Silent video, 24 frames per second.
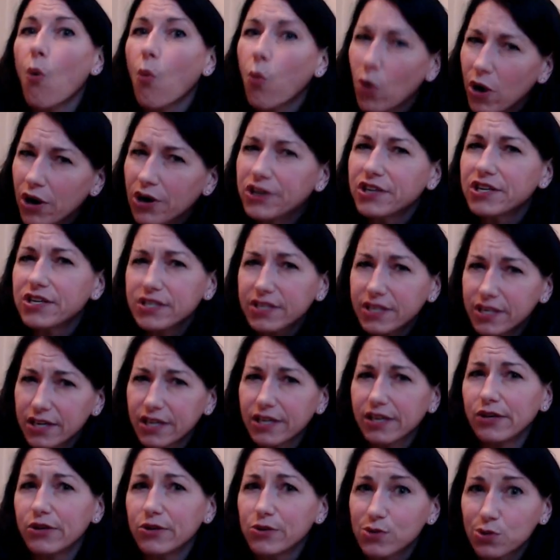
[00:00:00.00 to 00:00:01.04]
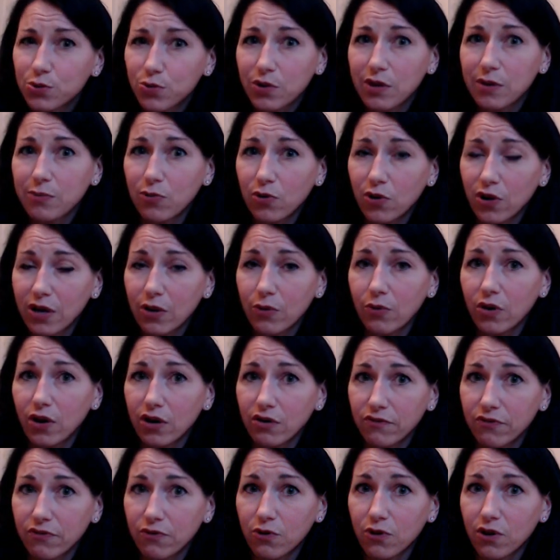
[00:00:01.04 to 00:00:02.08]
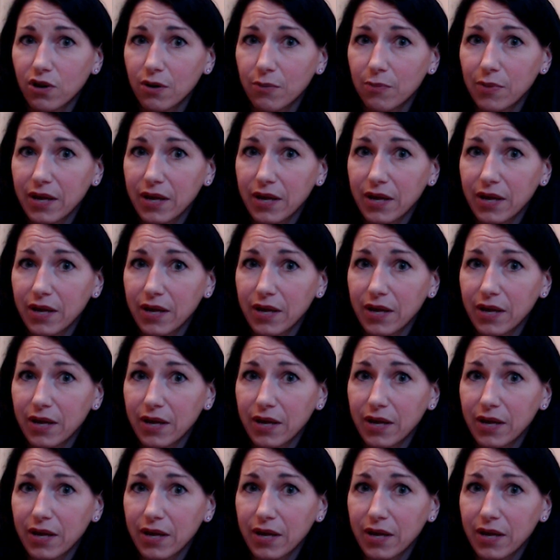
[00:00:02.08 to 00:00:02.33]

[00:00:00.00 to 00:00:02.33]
We're just going to use 3.14